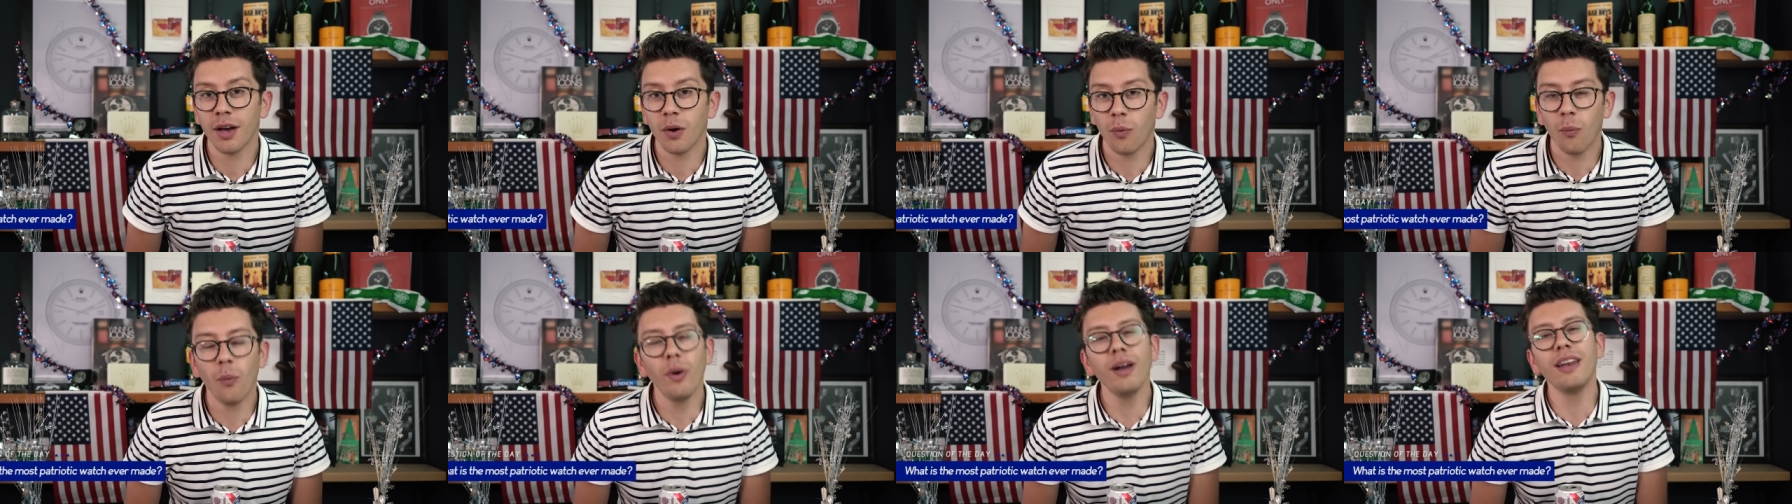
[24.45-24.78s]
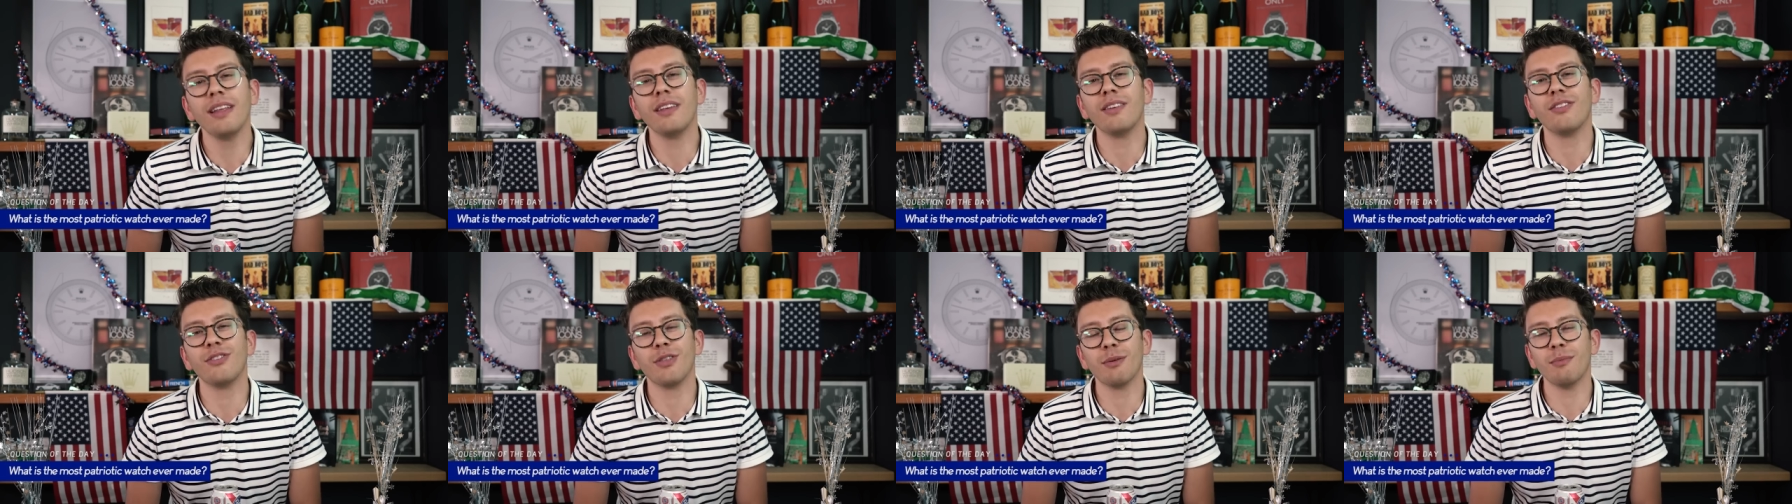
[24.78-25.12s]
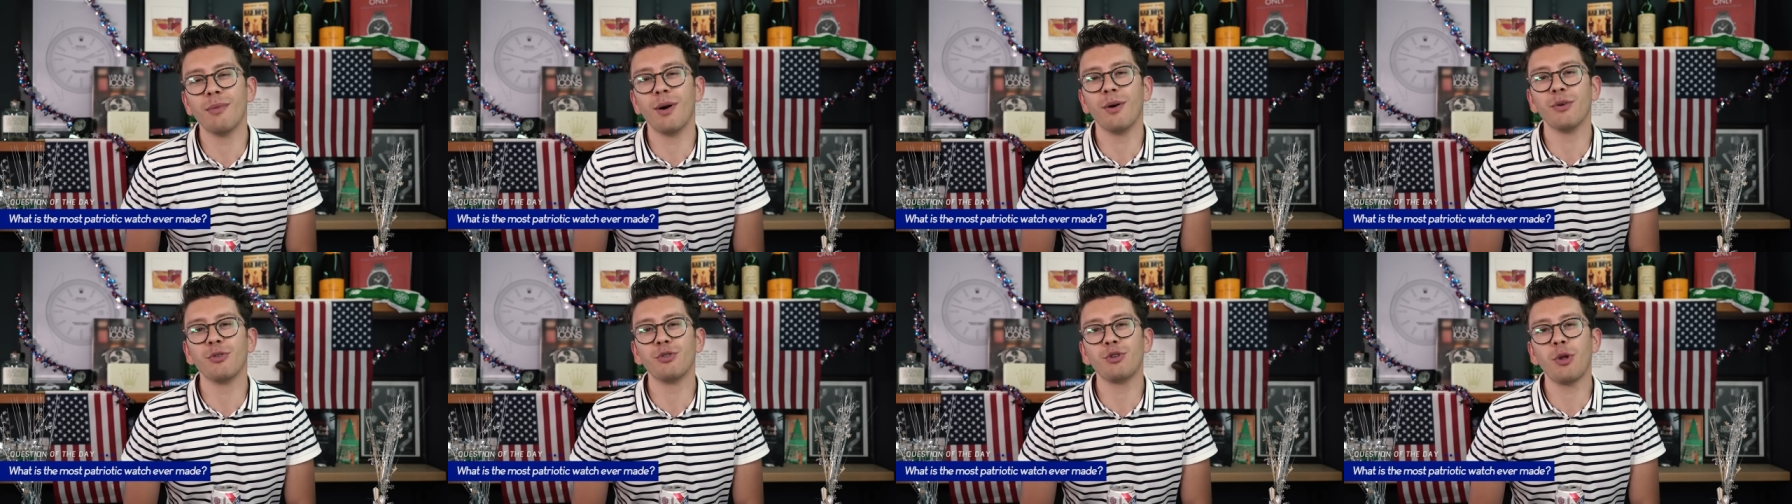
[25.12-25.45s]
what is the
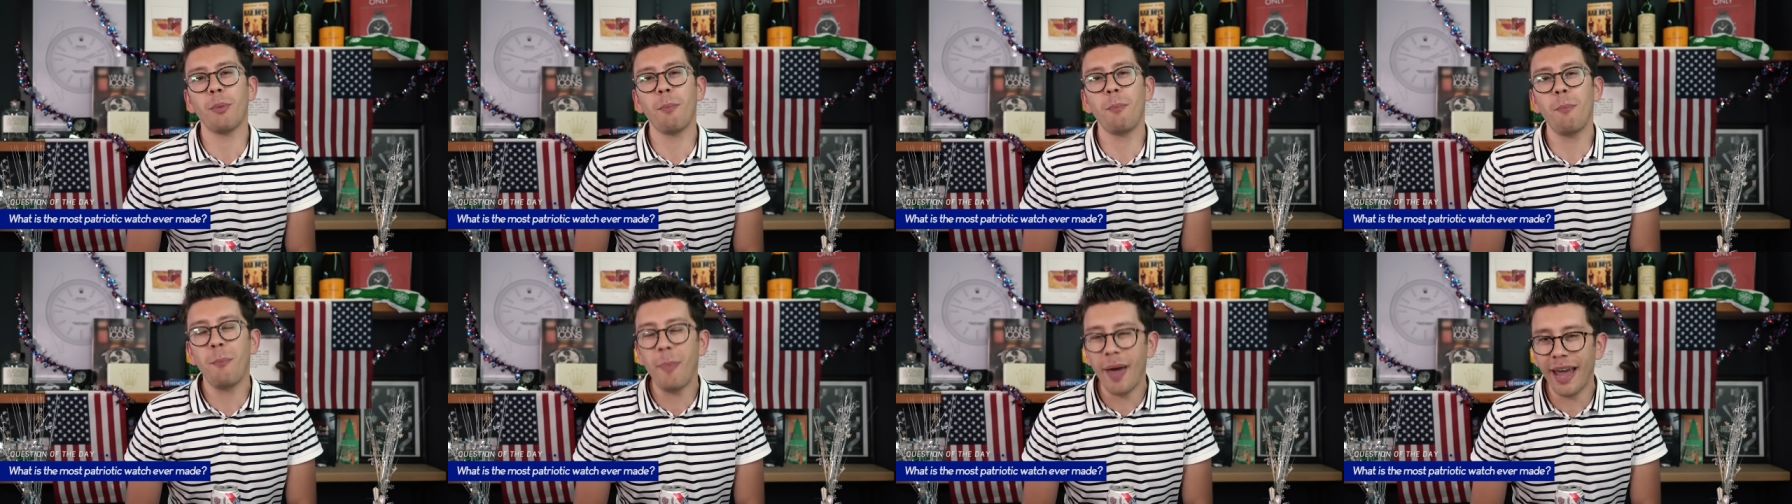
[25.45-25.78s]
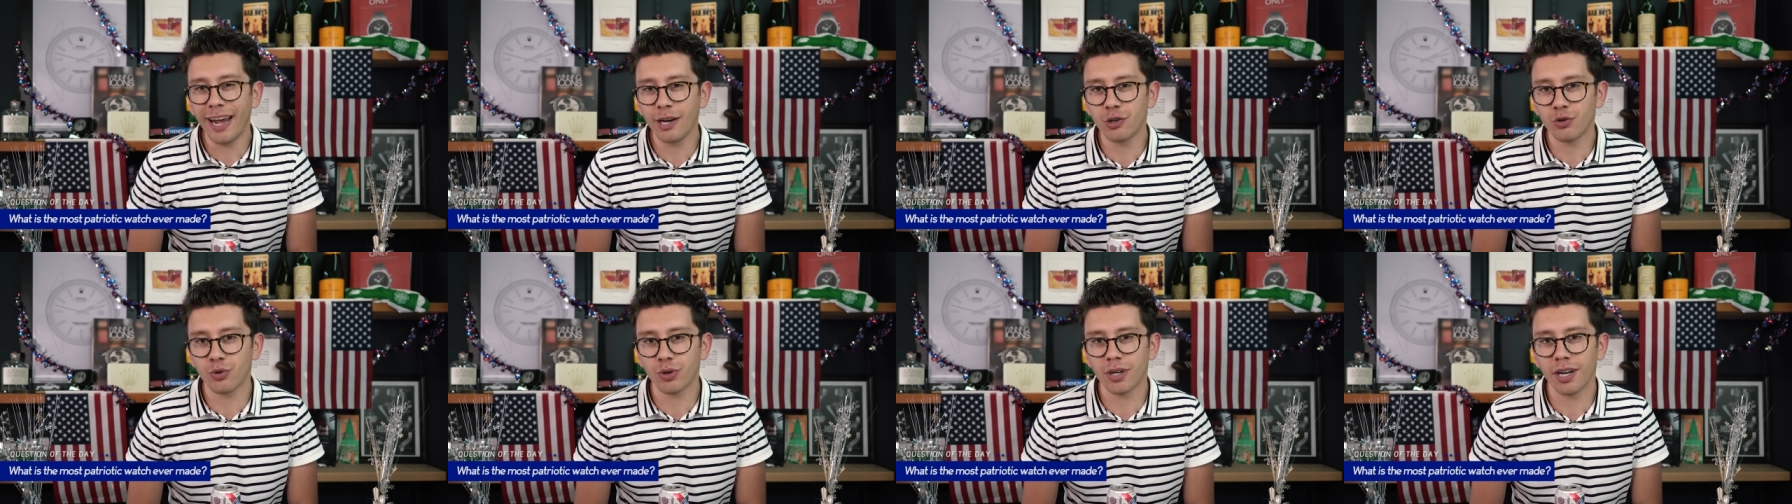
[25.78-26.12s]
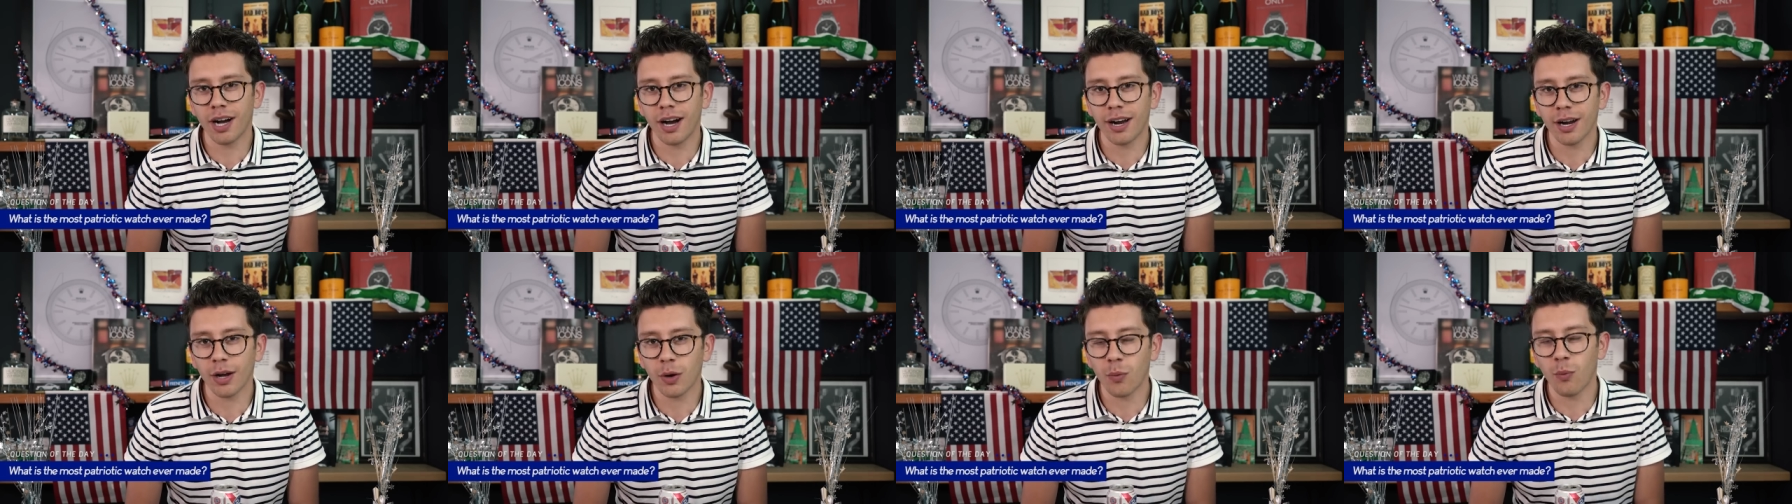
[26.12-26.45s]
most
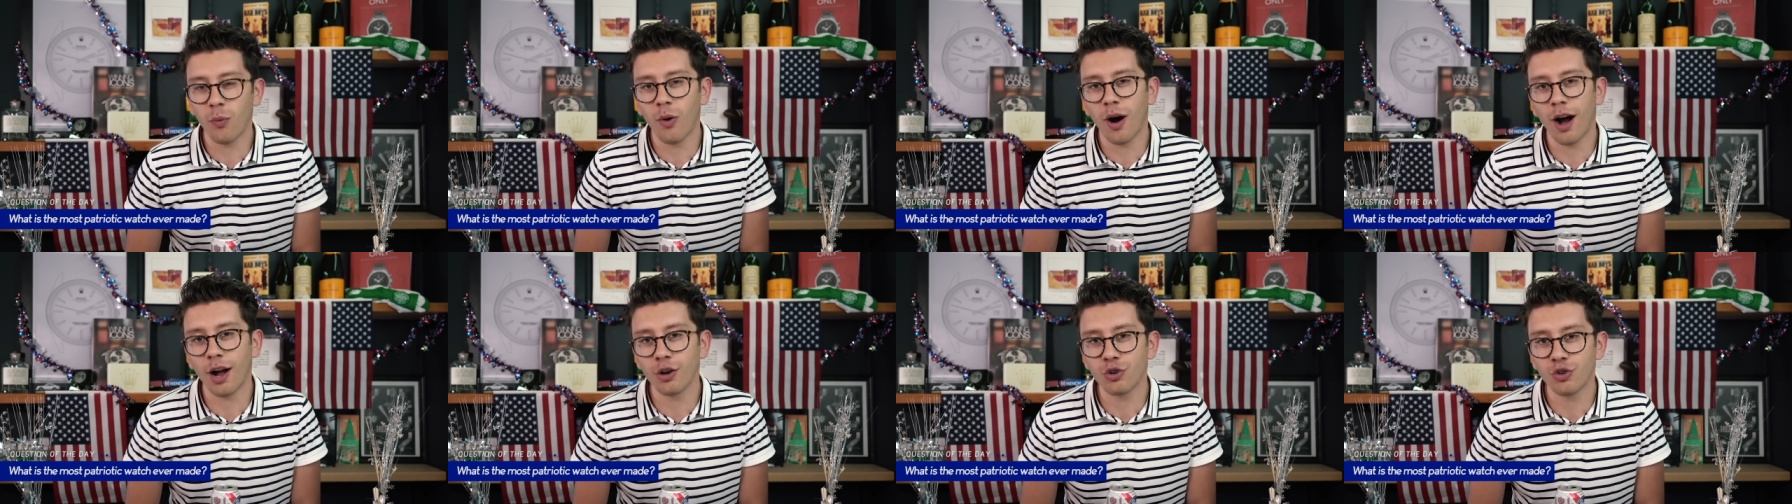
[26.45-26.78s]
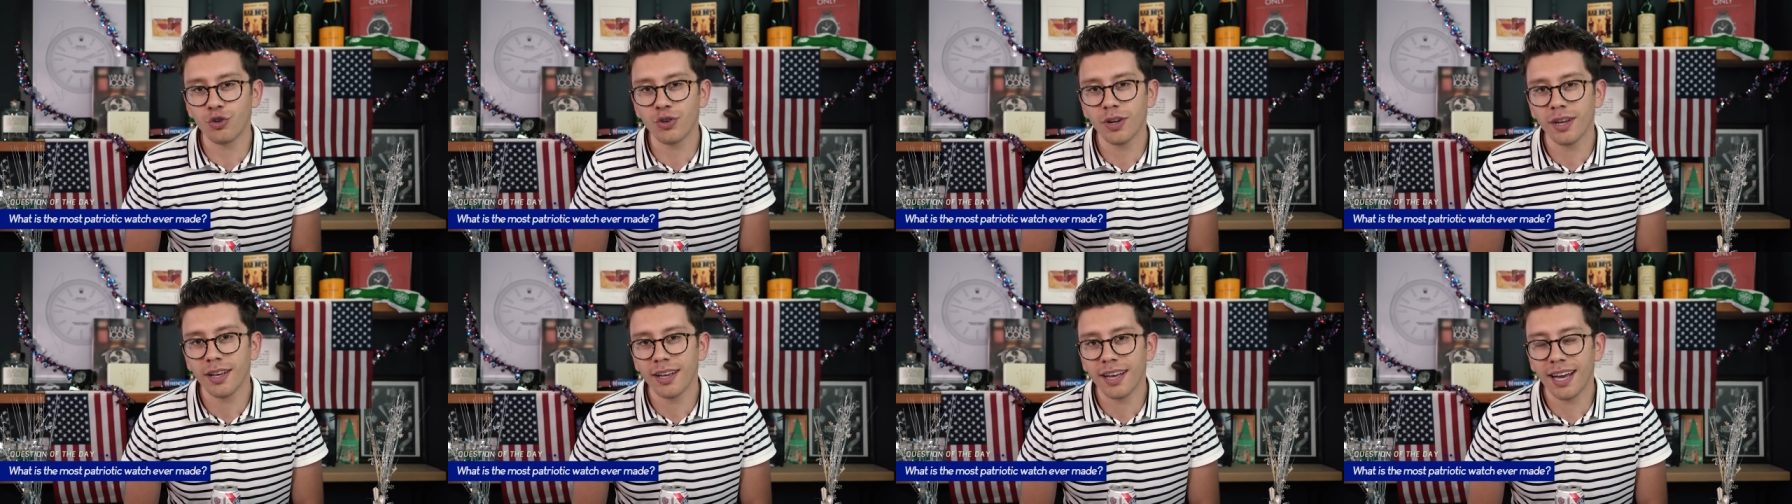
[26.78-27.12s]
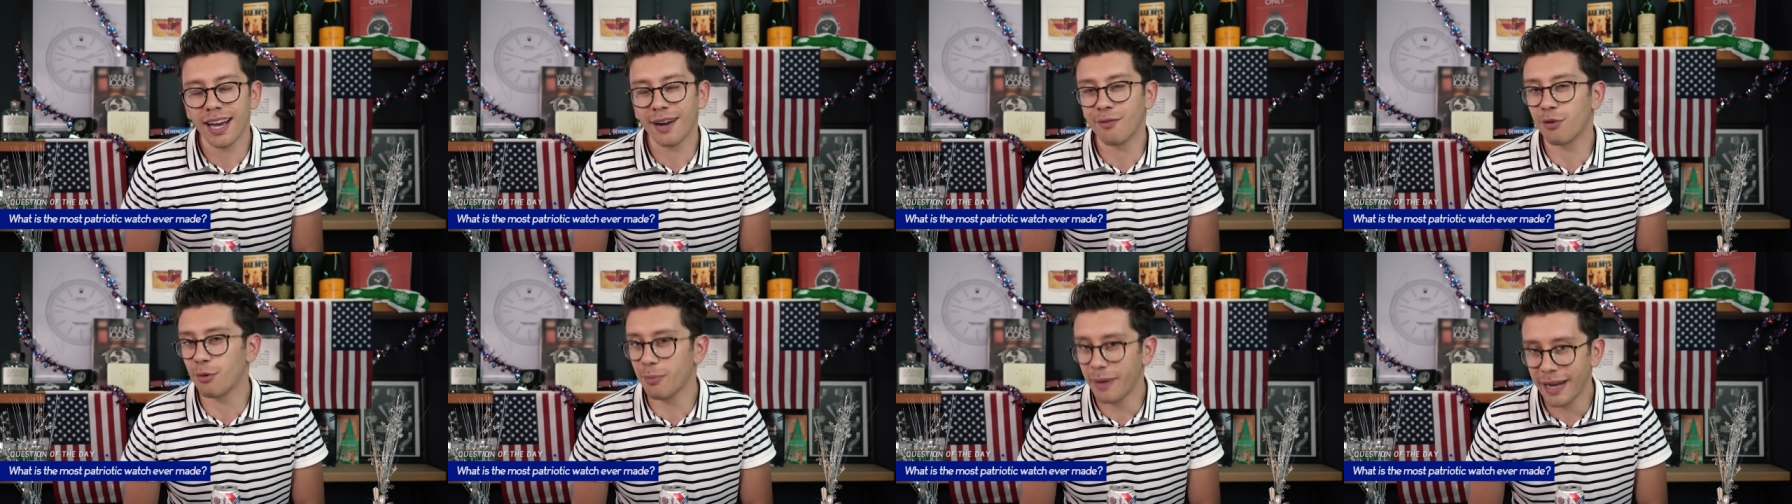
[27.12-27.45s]
patriotic watch
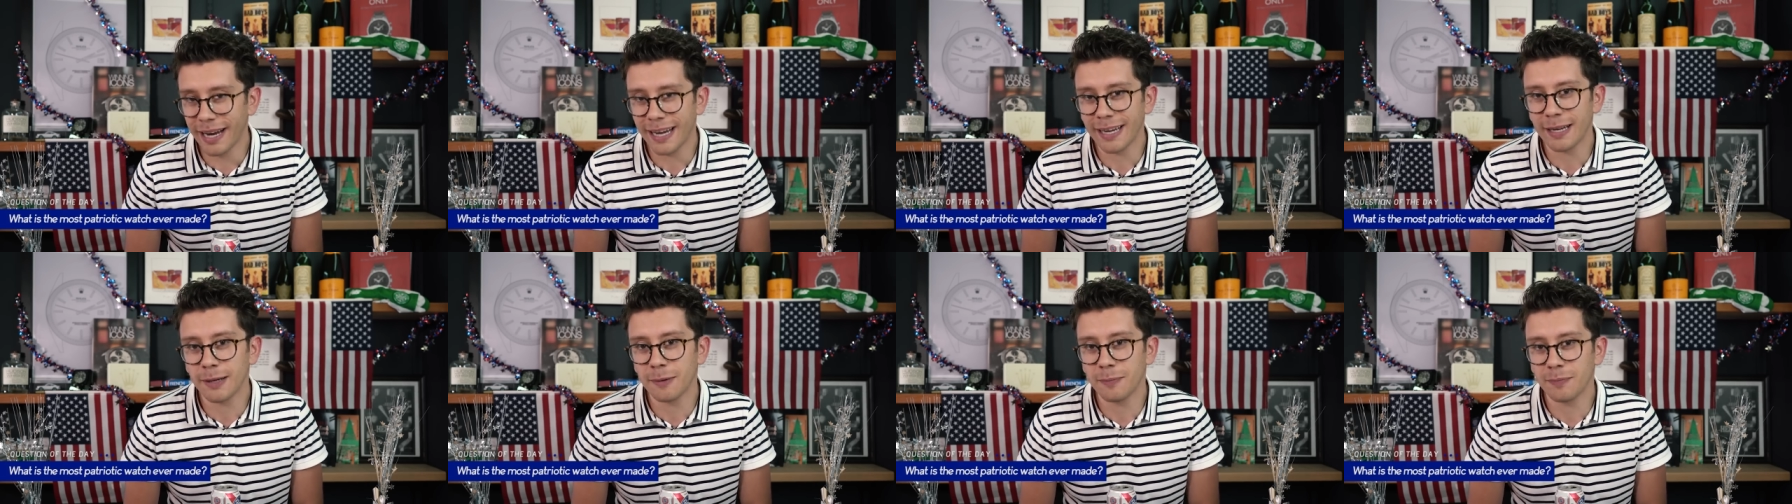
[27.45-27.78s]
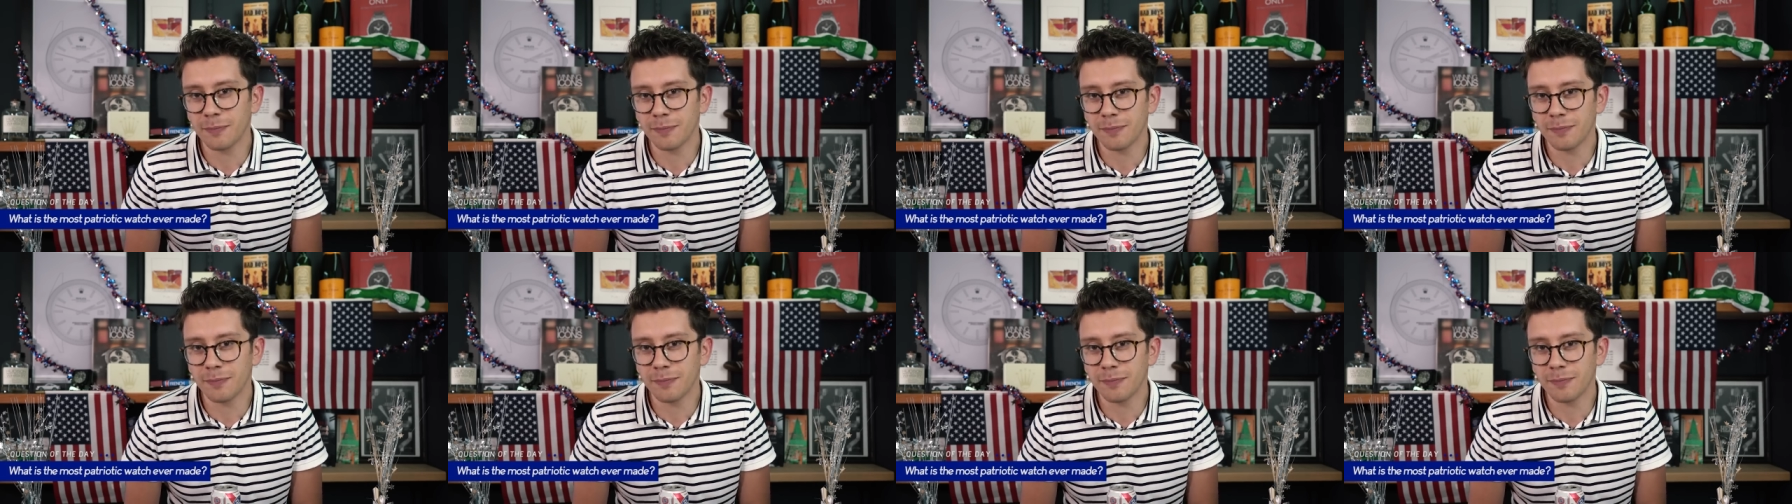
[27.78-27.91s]
ever made?